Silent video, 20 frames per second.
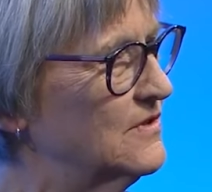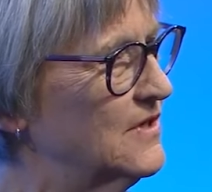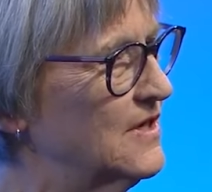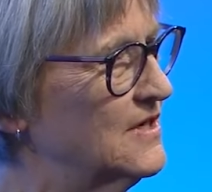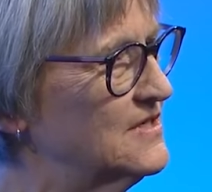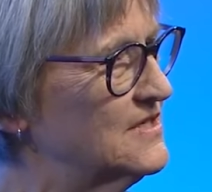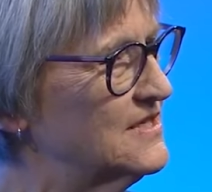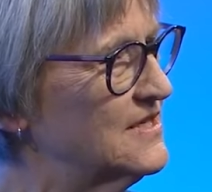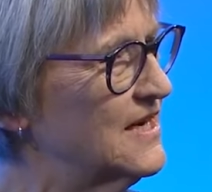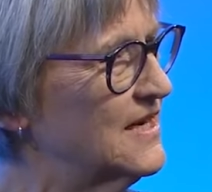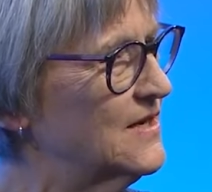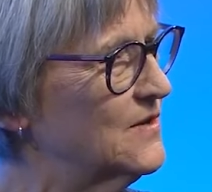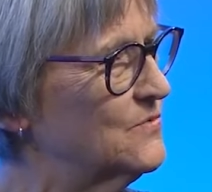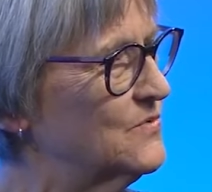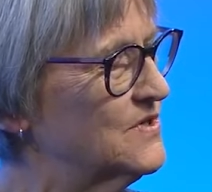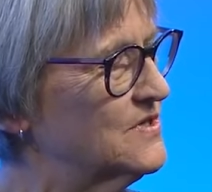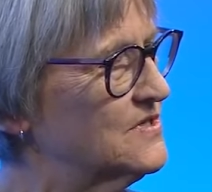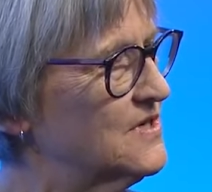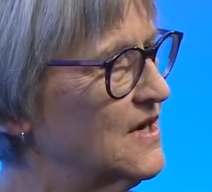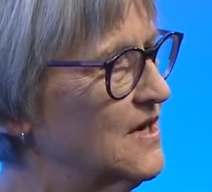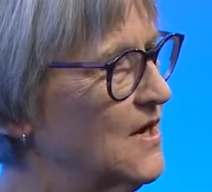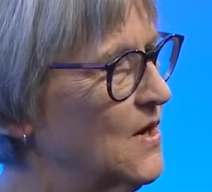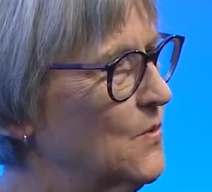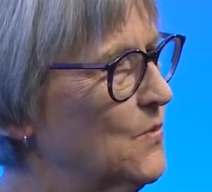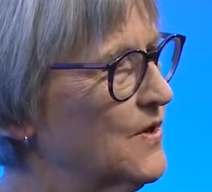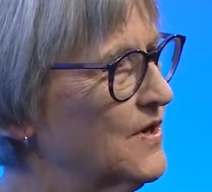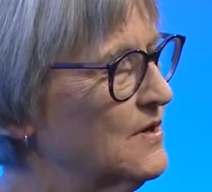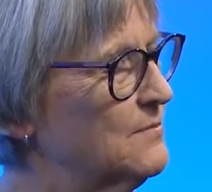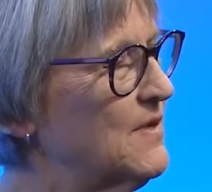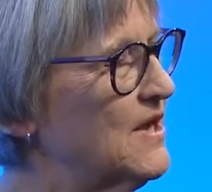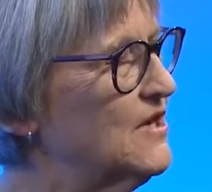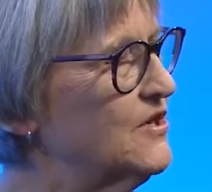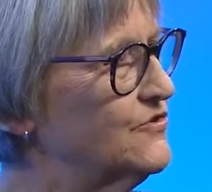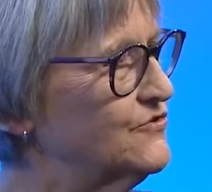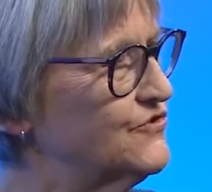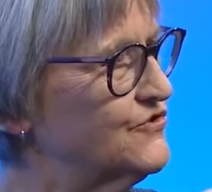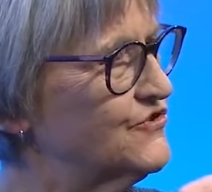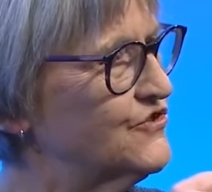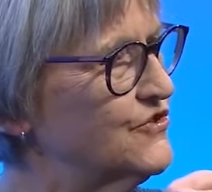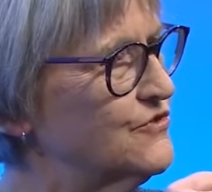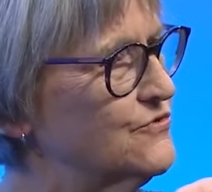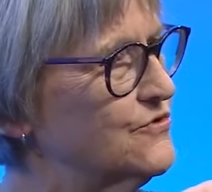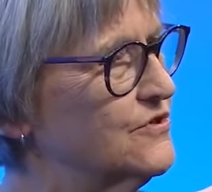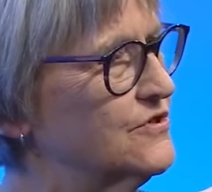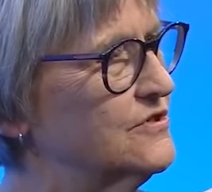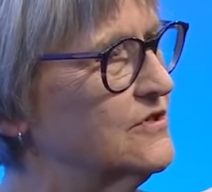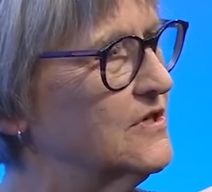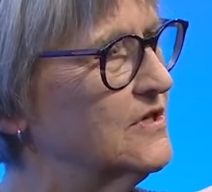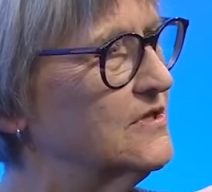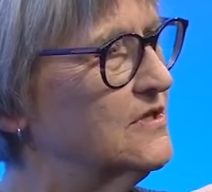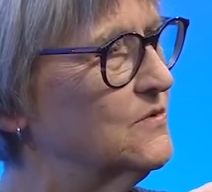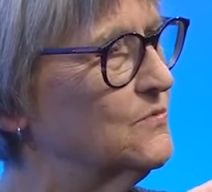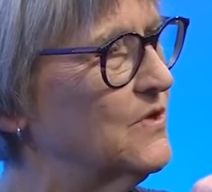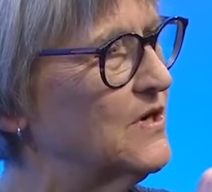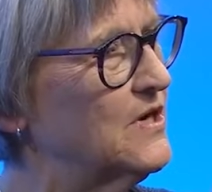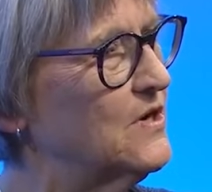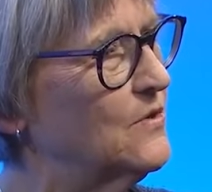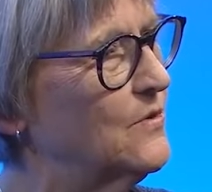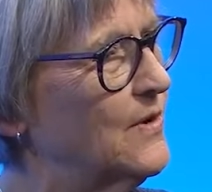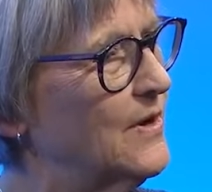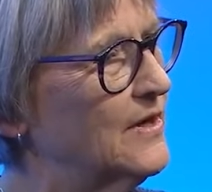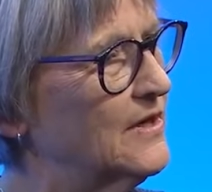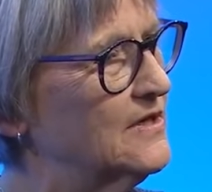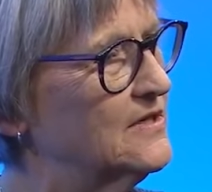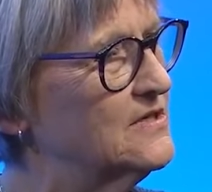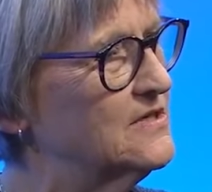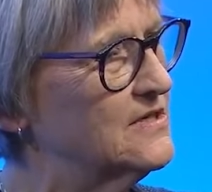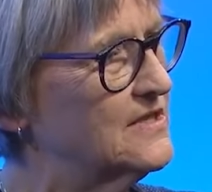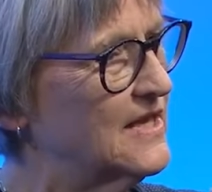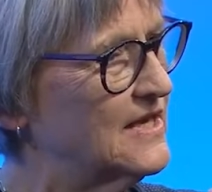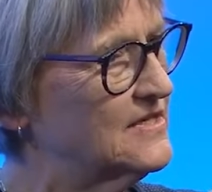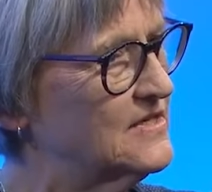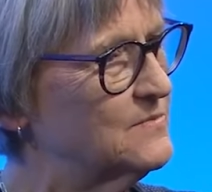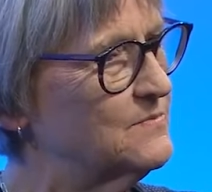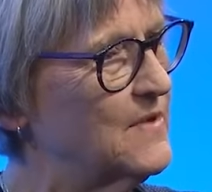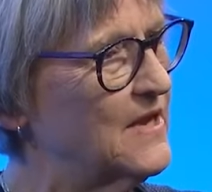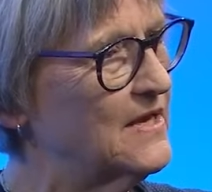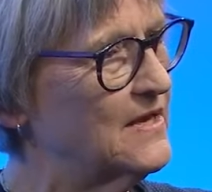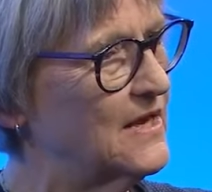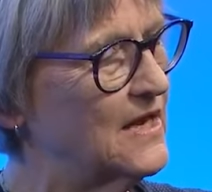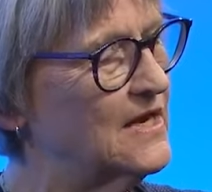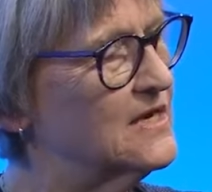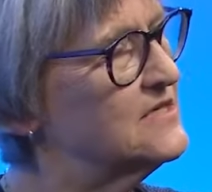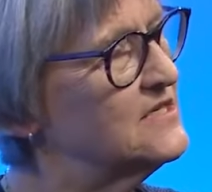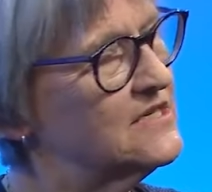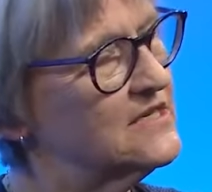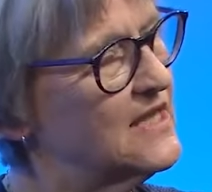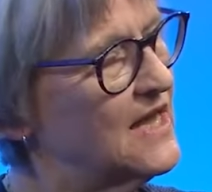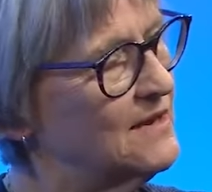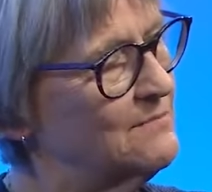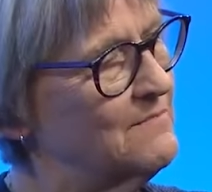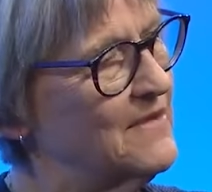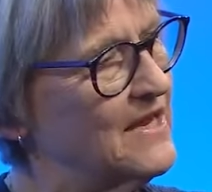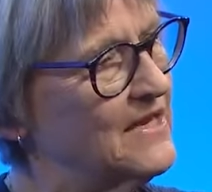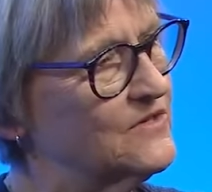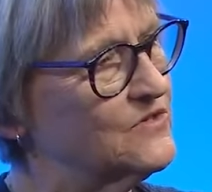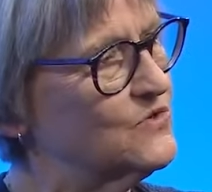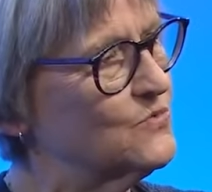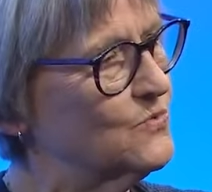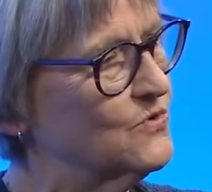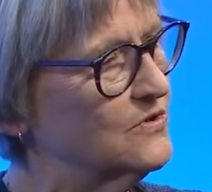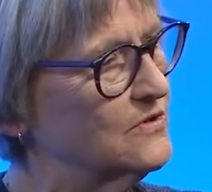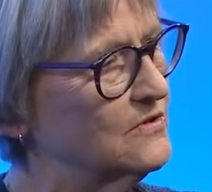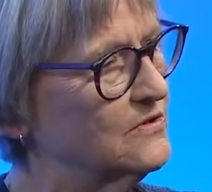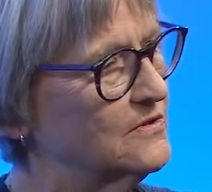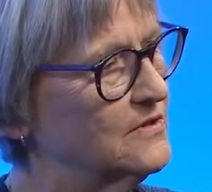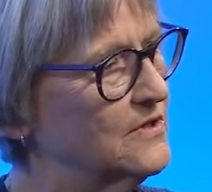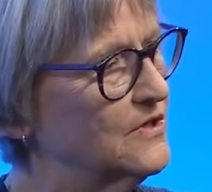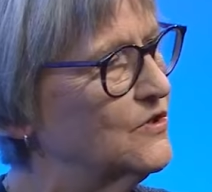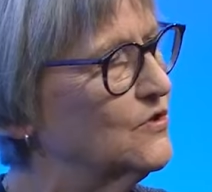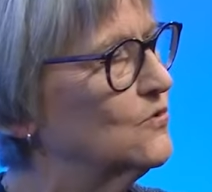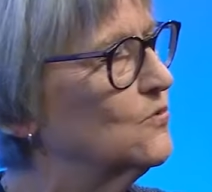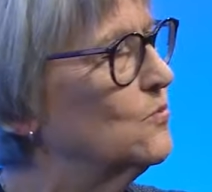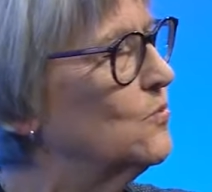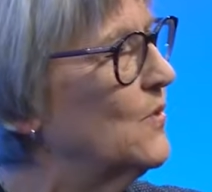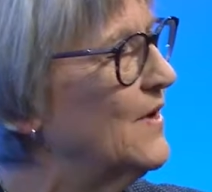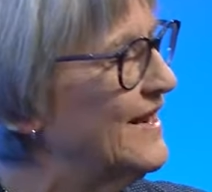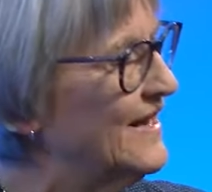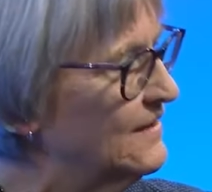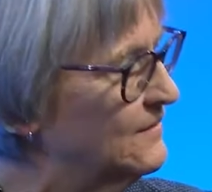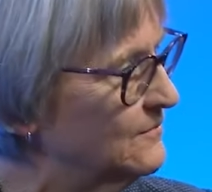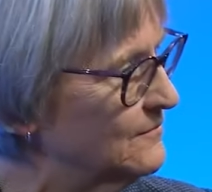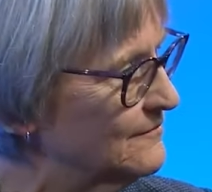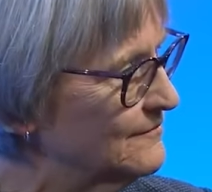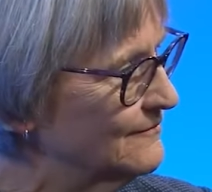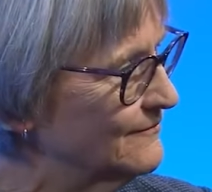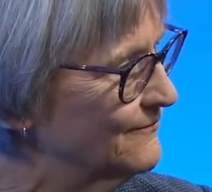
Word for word: Instead, it was we're going to make you so good that when you go out into that, into that man's world, you'll win.